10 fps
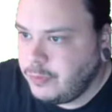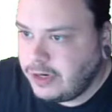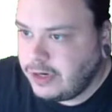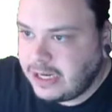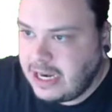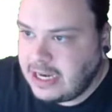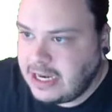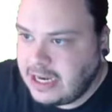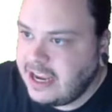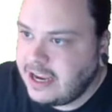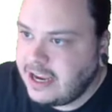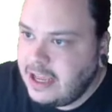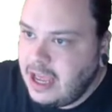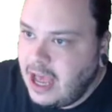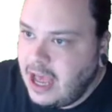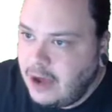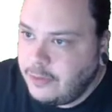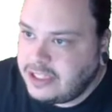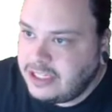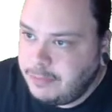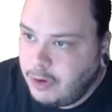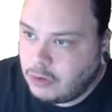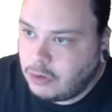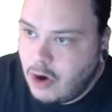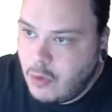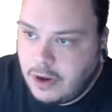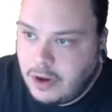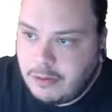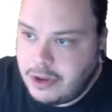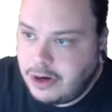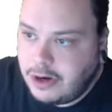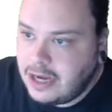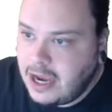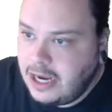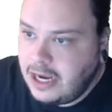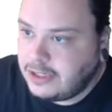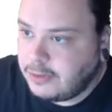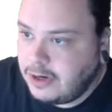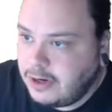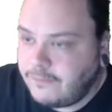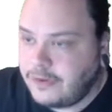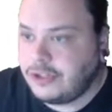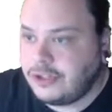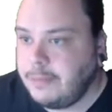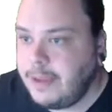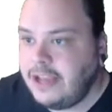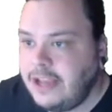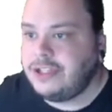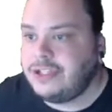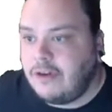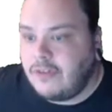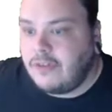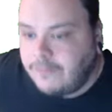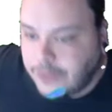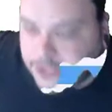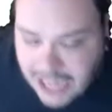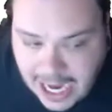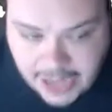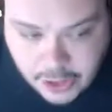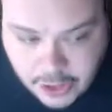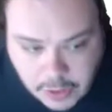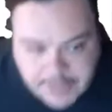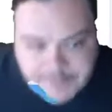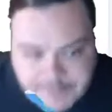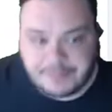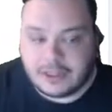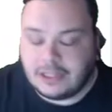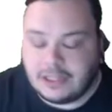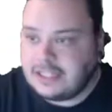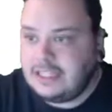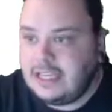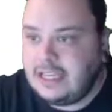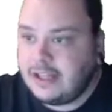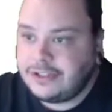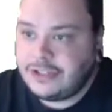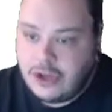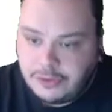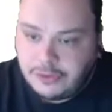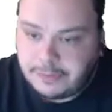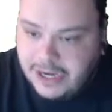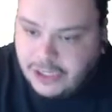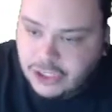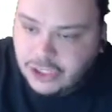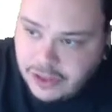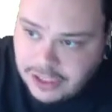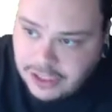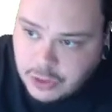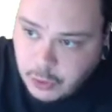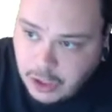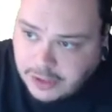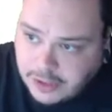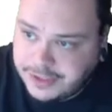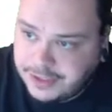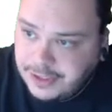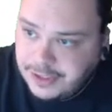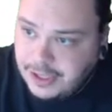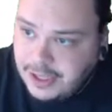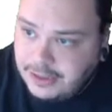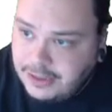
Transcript: and we don't get anything. Uh, we see bulk row 1 through 39. It's running the first three pages of our first category. Let's see how this goes. Make sure that this works.